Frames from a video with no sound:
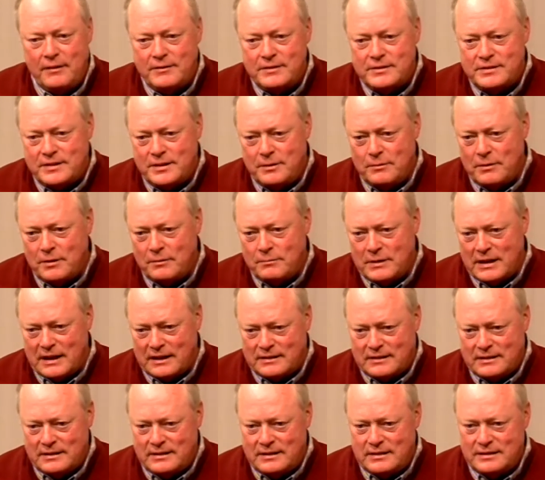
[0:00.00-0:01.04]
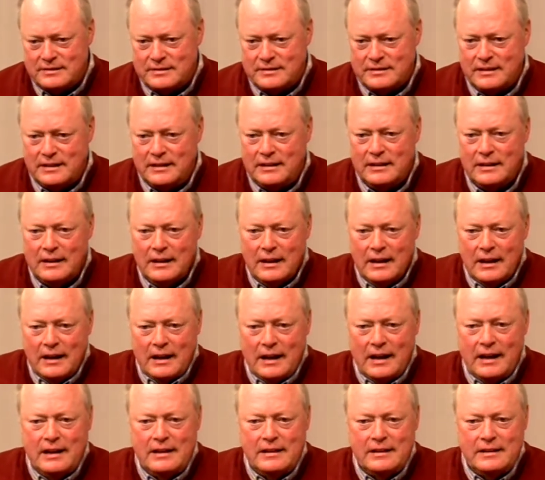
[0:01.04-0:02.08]
Ivancie went back to D.C. Right.
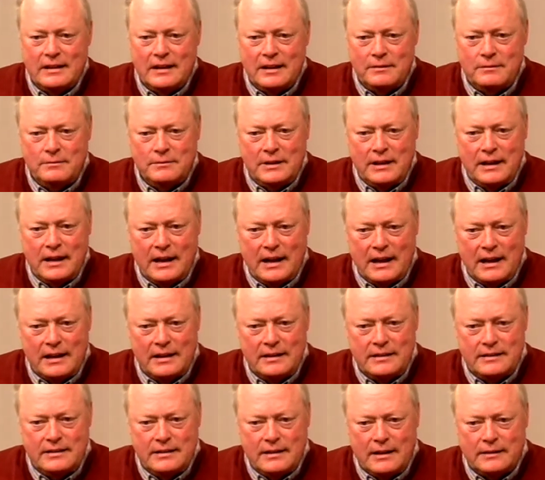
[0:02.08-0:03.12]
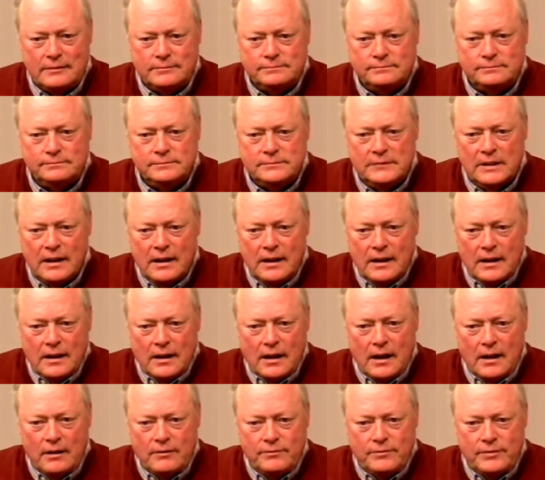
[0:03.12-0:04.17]
And then we had um,
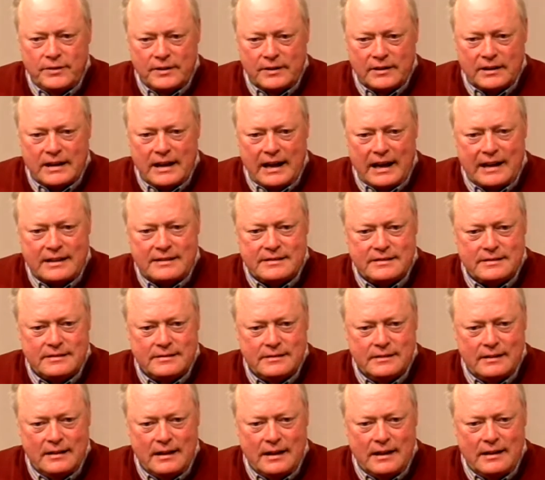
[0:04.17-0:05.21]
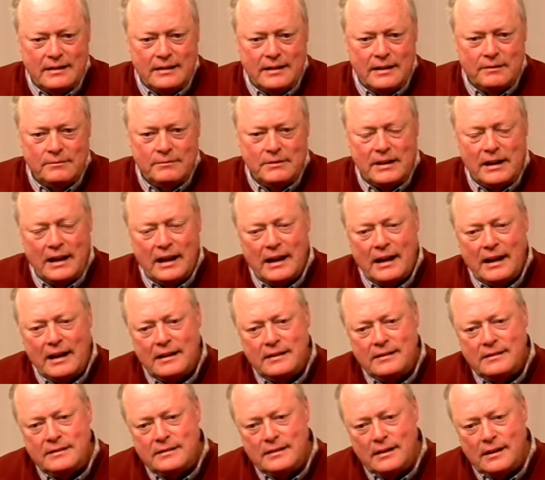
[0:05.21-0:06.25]
uh, Vera Katz, Vera Katz and then we
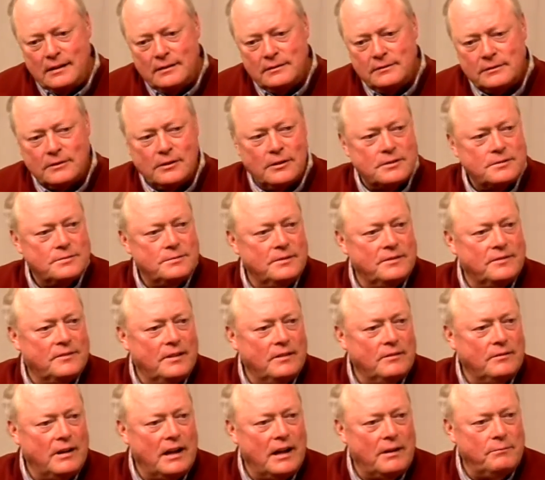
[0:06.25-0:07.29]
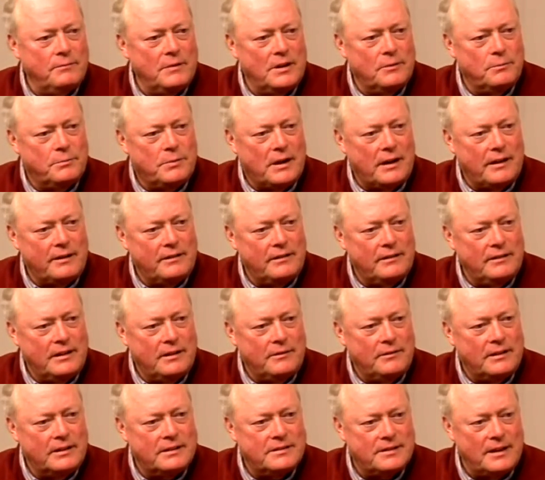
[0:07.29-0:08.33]
had, uh, of course, we we had Mayor Potter and
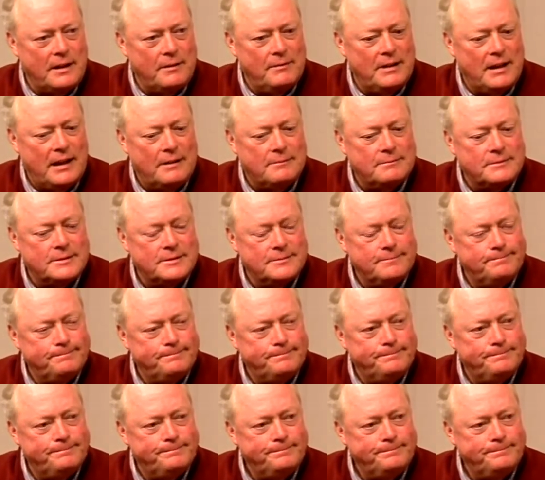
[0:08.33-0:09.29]
right. Sam Adams. Right, right,